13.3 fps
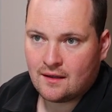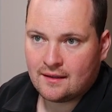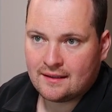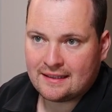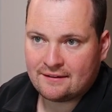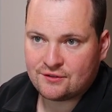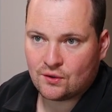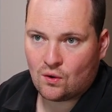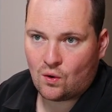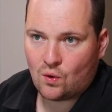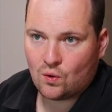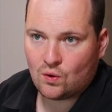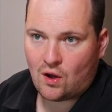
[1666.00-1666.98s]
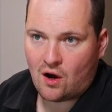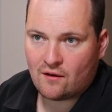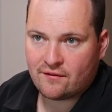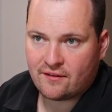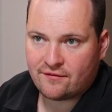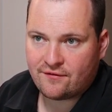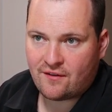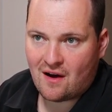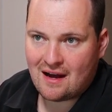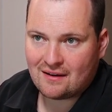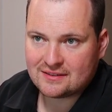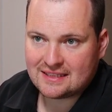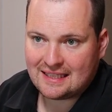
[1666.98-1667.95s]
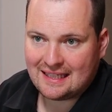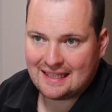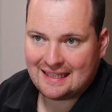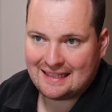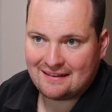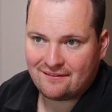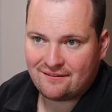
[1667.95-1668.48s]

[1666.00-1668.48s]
gives you all of the files here in